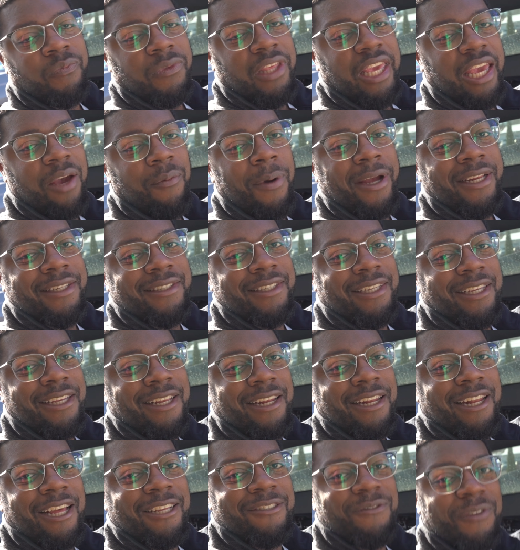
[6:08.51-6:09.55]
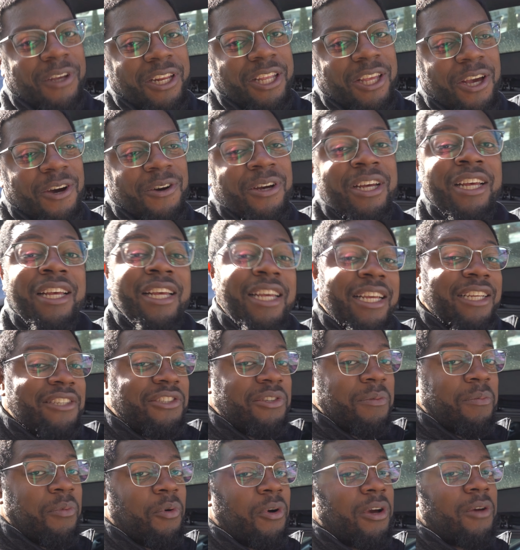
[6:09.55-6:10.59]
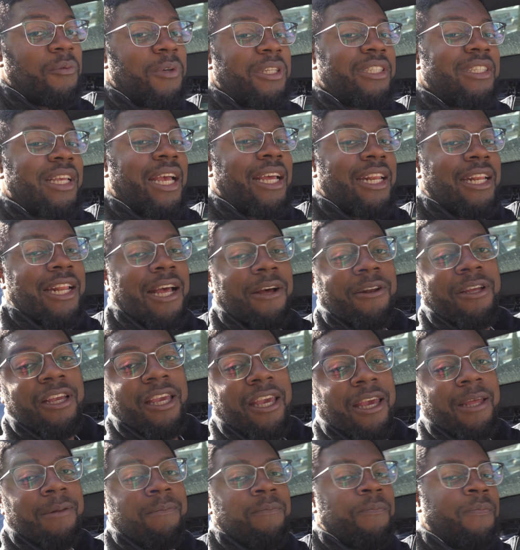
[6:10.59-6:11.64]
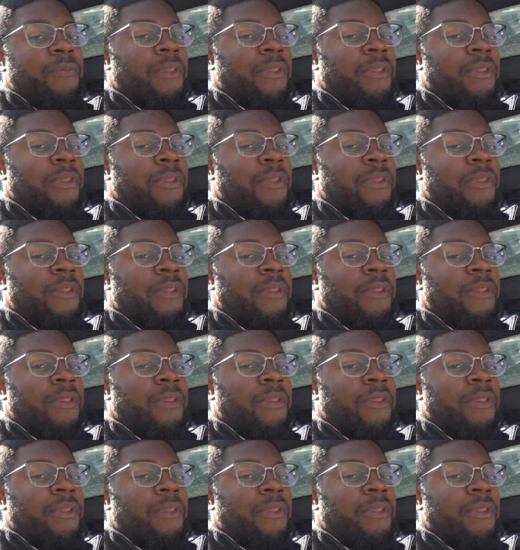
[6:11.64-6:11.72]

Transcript: Can't wait to see you in the next video. It's your boy. We signing out again.